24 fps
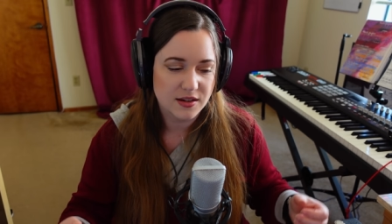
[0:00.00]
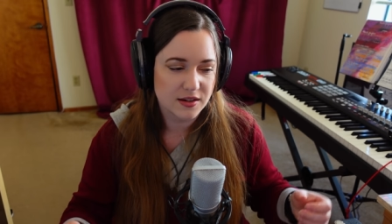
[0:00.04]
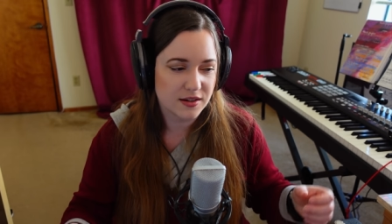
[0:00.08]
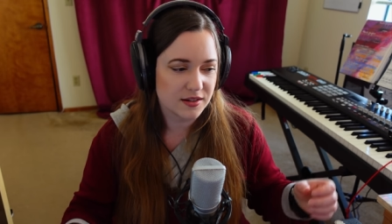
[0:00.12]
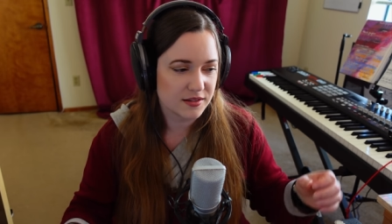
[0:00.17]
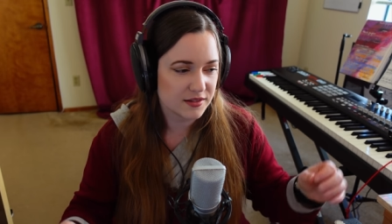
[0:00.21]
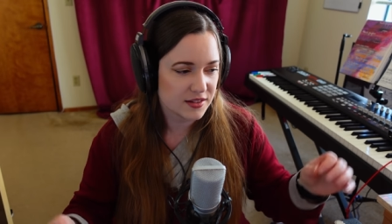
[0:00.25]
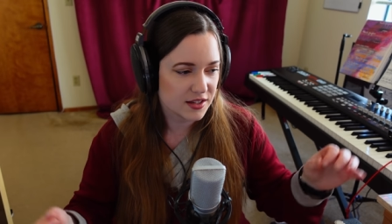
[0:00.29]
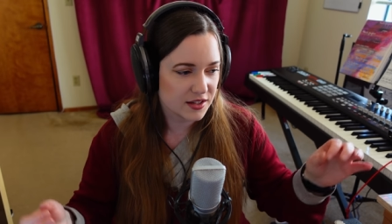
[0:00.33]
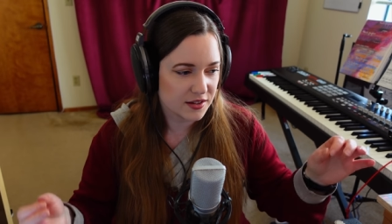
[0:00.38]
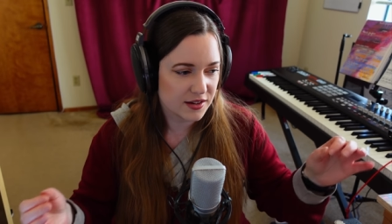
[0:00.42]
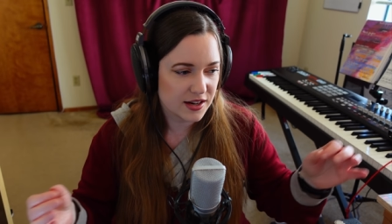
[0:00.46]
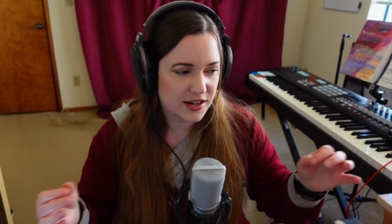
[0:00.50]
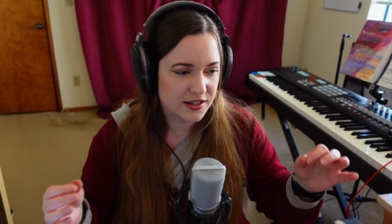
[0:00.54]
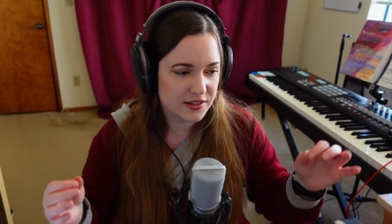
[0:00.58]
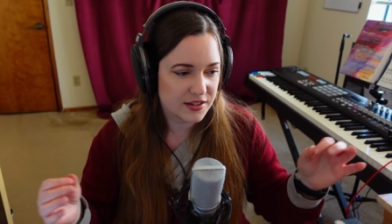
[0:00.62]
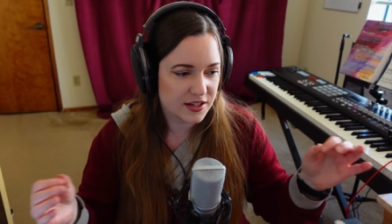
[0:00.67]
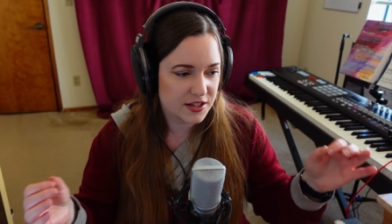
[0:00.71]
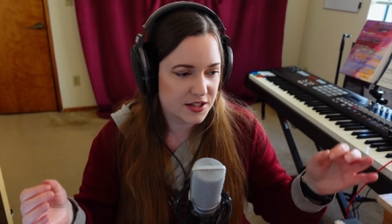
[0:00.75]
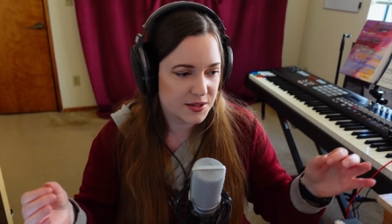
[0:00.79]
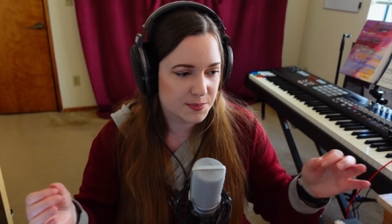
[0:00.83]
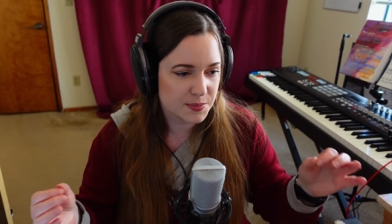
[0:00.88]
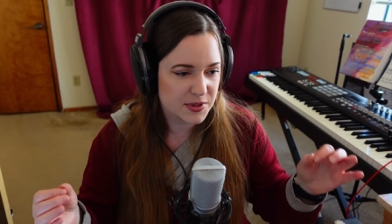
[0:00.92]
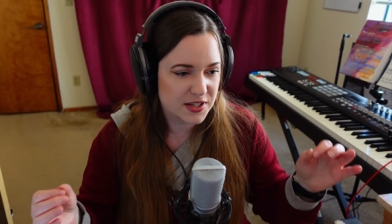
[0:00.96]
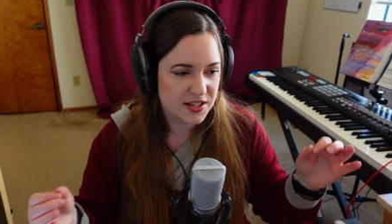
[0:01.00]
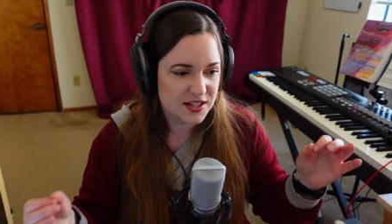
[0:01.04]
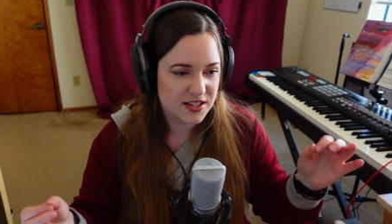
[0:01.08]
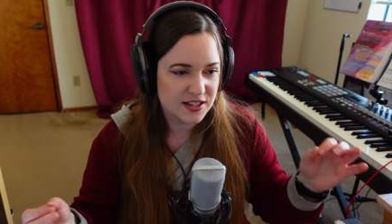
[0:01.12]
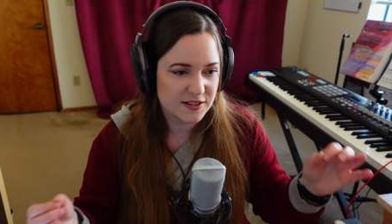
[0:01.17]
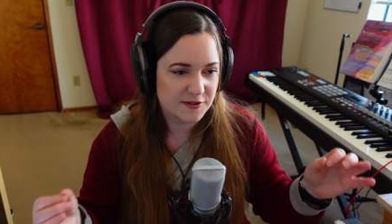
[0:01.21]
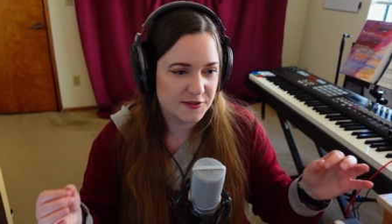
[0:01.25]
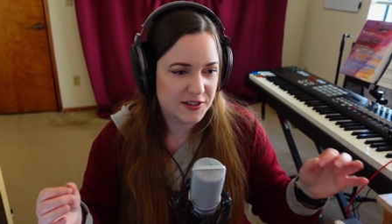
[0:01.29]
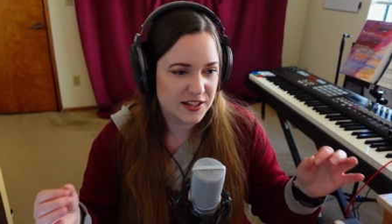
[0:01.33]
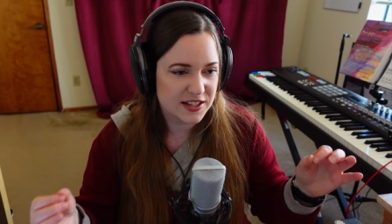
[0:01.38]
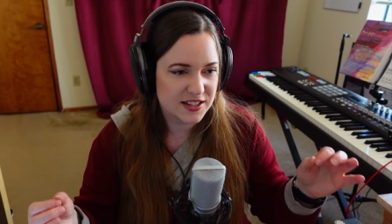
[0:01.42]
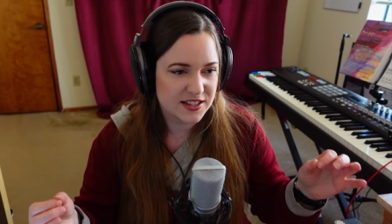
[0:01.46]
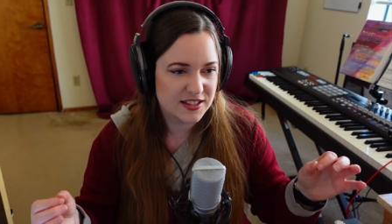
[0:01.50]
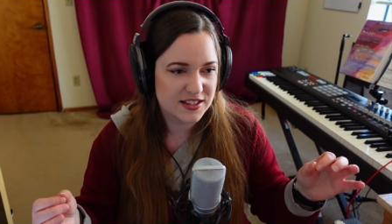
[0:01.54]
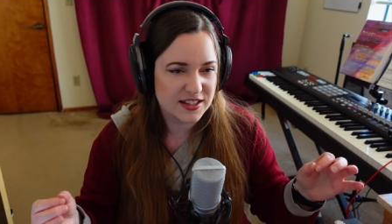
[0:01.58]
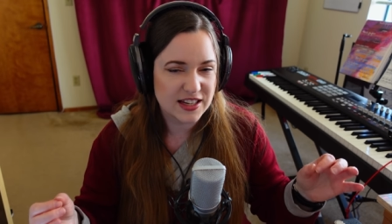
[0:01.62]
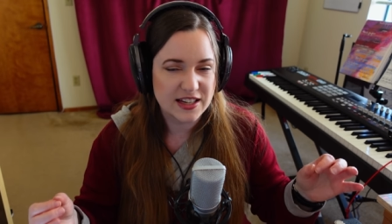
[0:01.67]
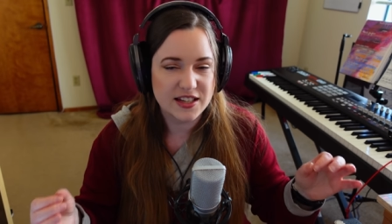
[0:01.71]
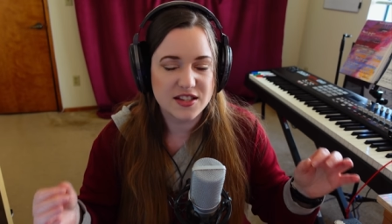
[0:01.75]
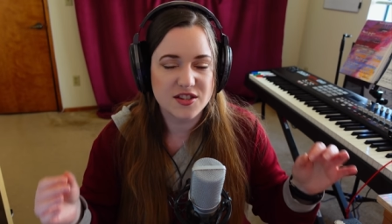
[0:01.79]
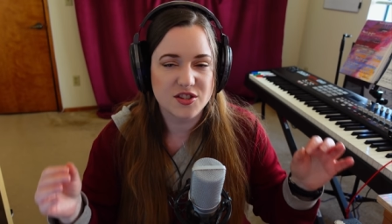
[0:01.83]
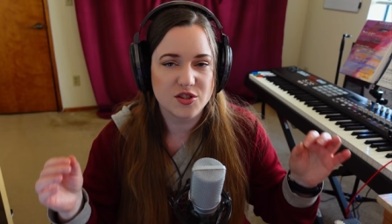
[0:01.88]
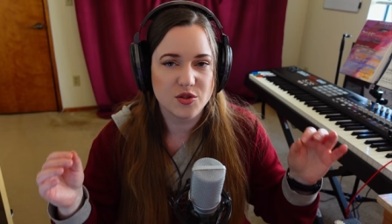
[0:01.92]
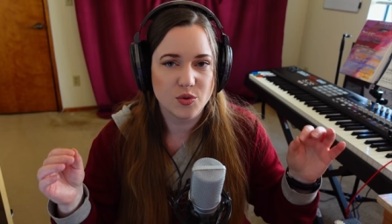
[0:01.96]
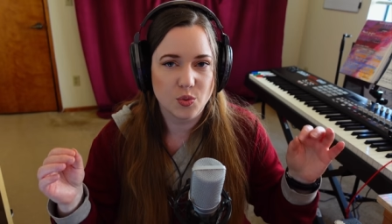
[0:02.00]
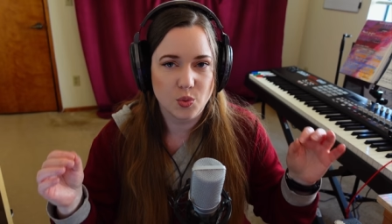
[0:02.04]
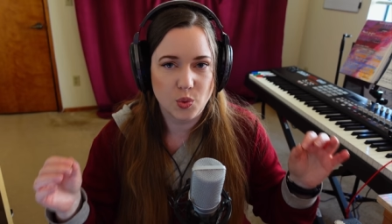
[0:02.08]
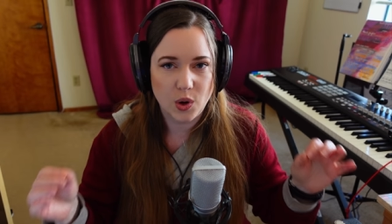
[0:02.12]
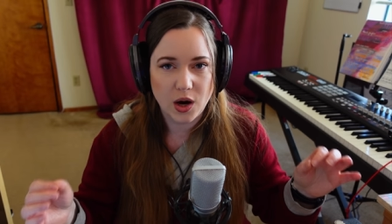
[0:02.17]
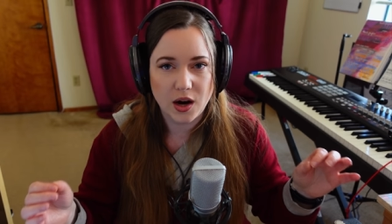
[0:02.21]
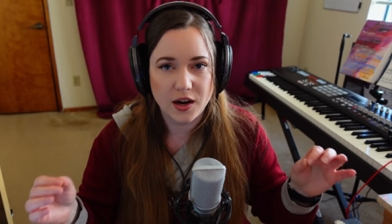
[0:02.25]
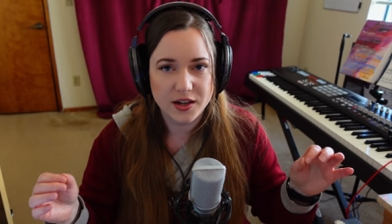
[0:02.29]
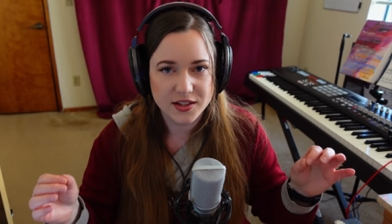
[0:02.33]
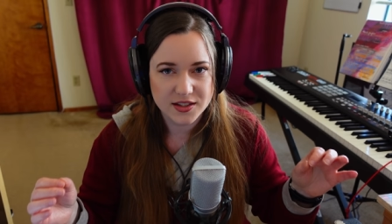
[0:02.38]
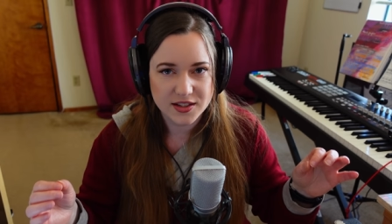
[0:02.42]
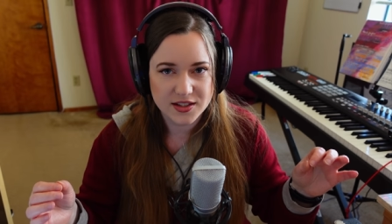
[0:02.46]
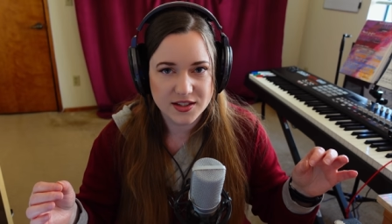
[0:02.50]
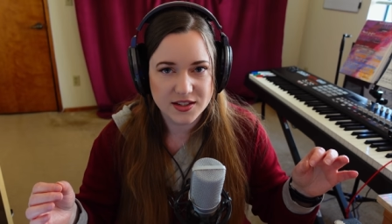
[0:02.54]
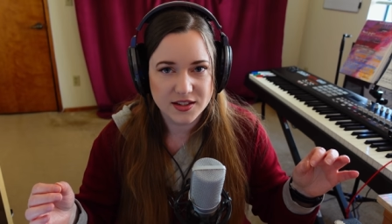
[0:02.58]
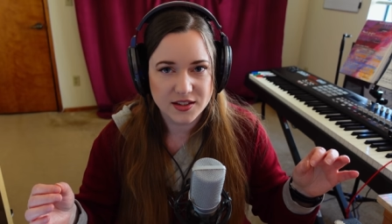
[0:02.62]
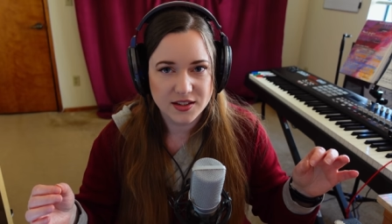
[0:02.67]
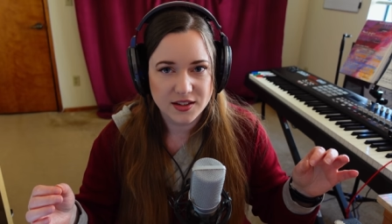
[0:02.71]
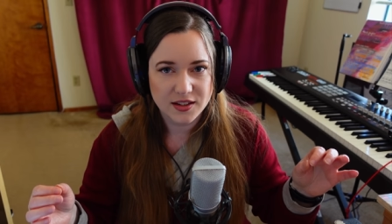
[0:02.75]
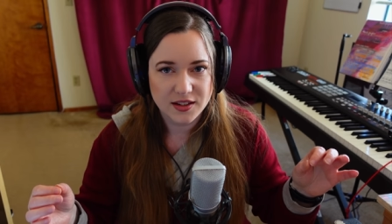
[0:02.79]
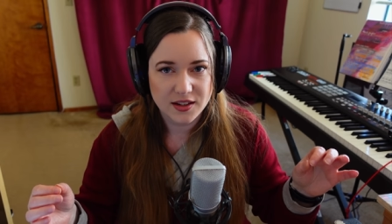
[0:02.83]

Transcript: Uh, you know, are there specific things you want?